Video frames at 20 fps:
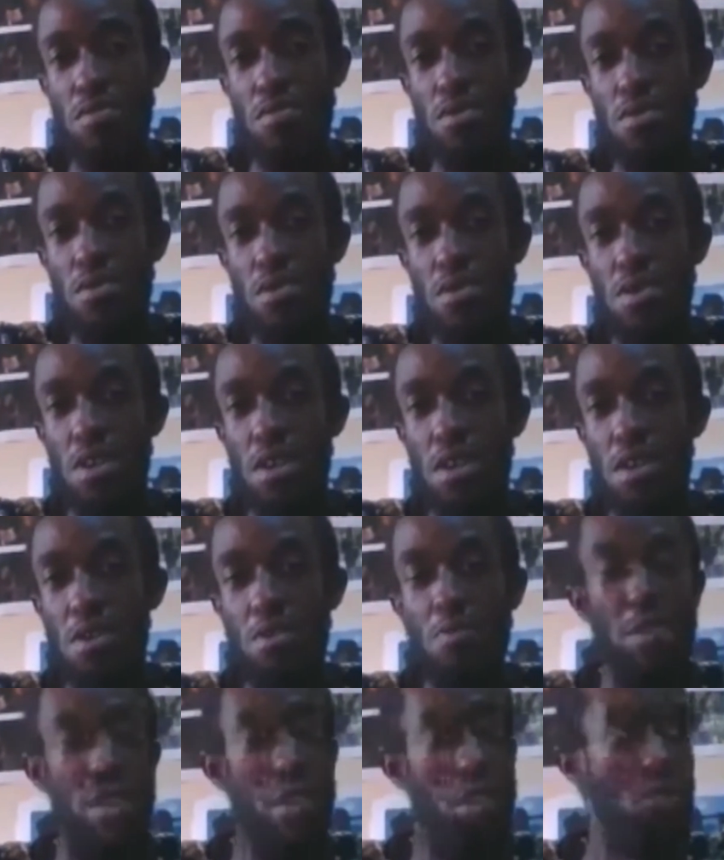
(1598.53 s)
You
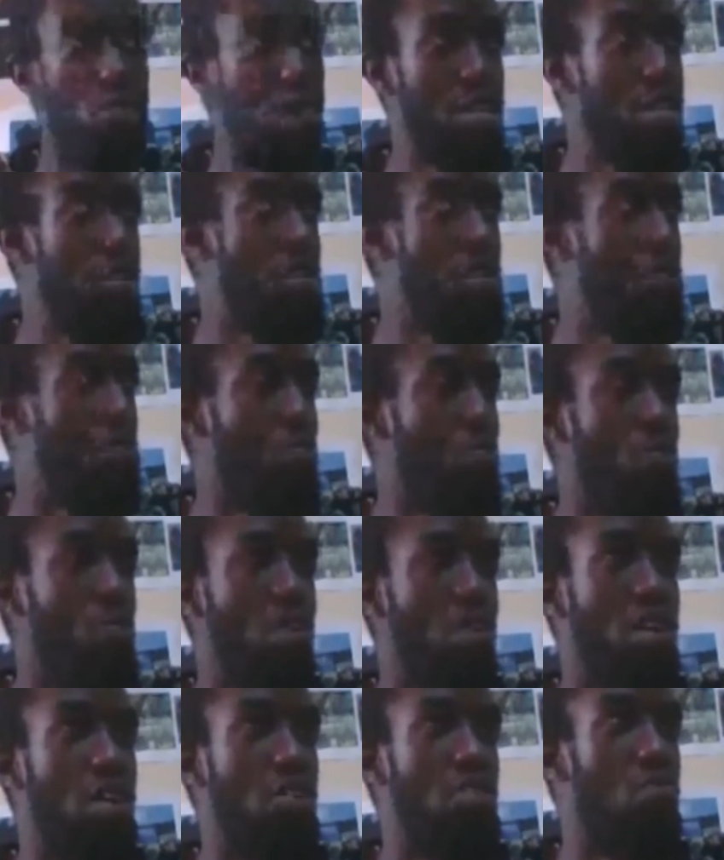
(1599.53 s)
may want to
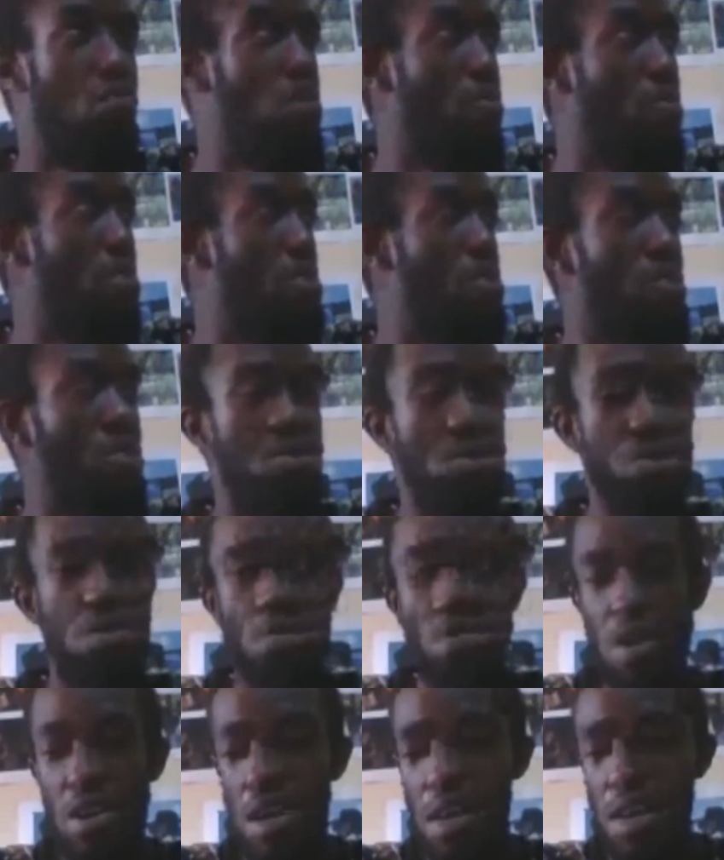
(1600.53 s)

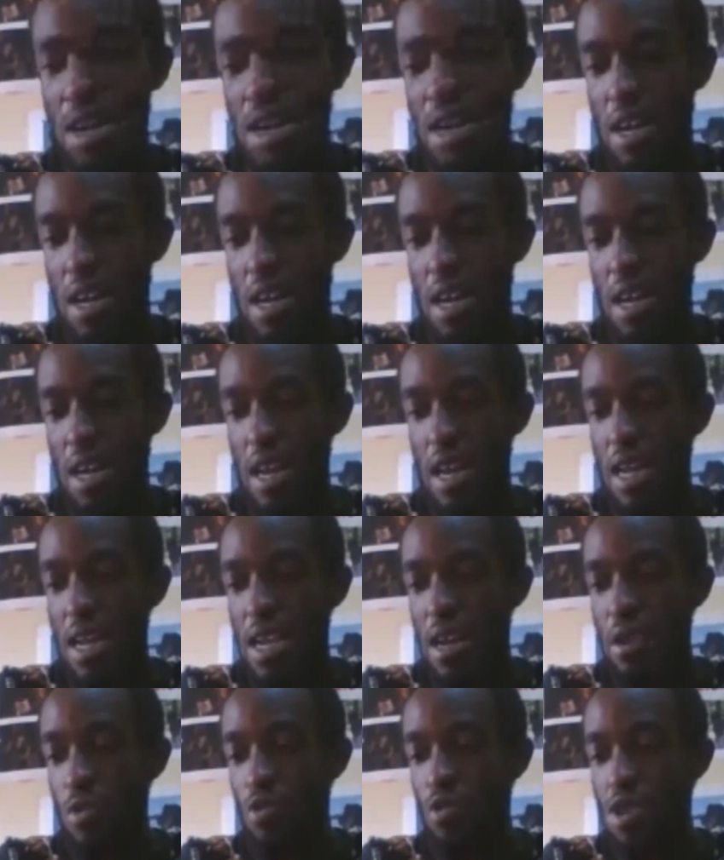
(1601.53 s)
do like
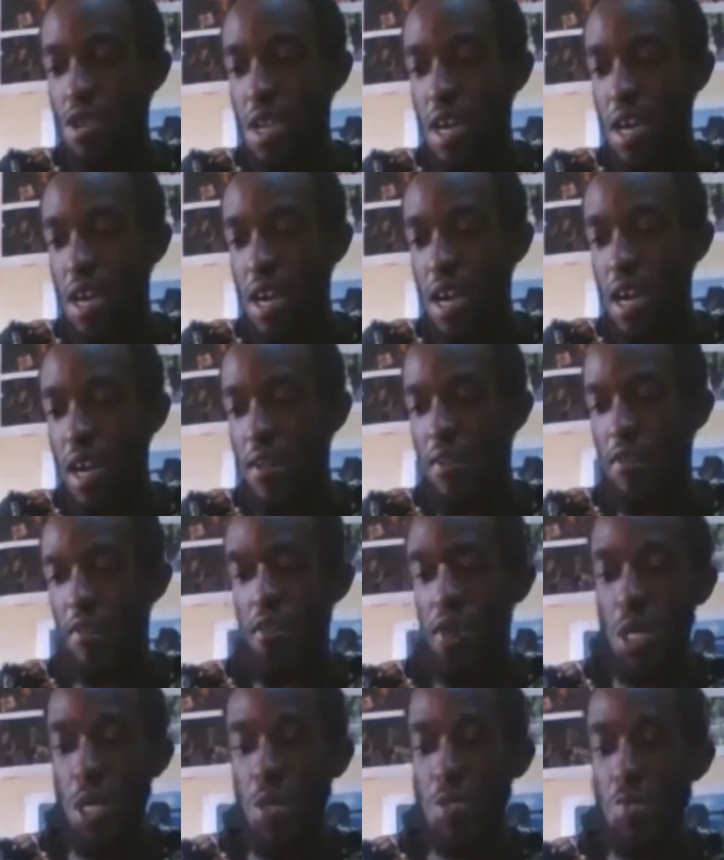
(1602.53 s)
a water a
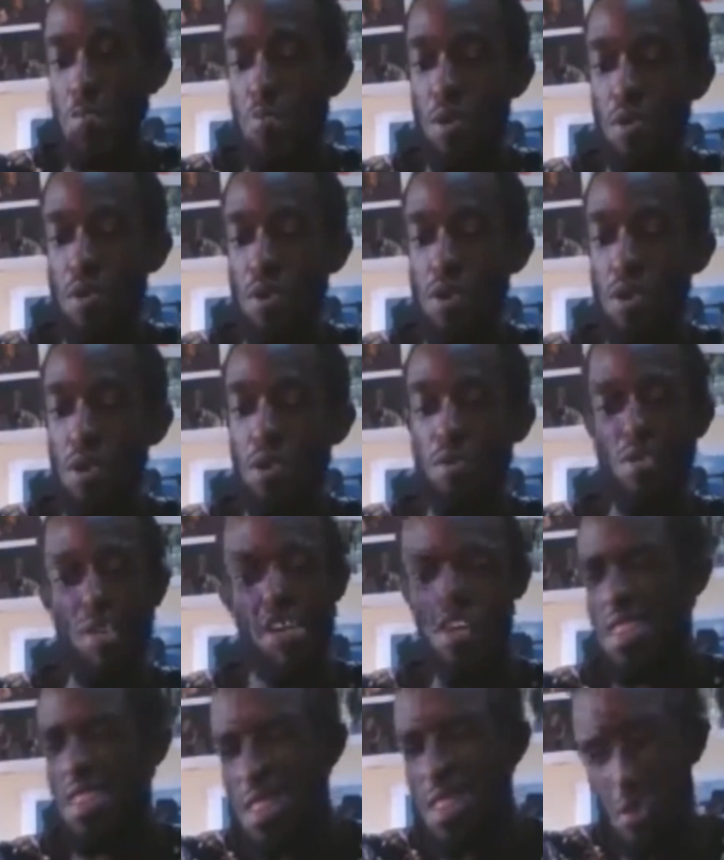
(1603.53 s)
fish pond, or
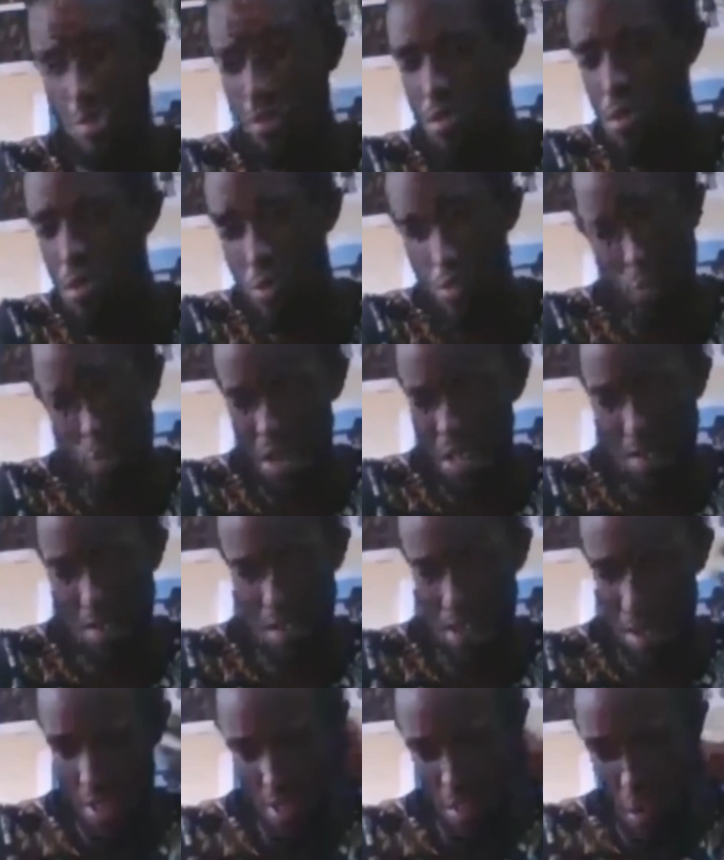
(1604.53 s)
like this whatever
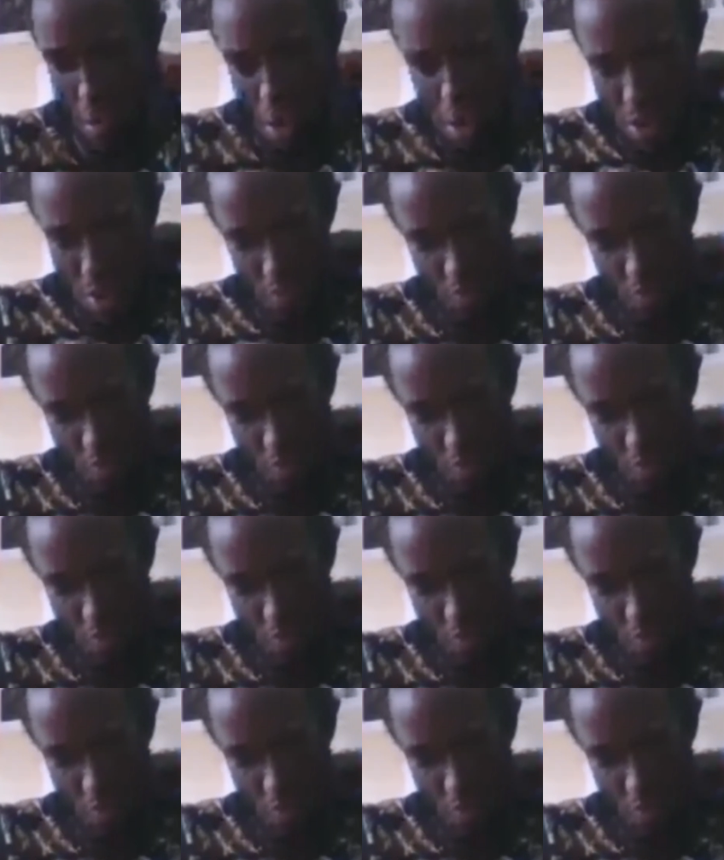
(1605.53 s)
small,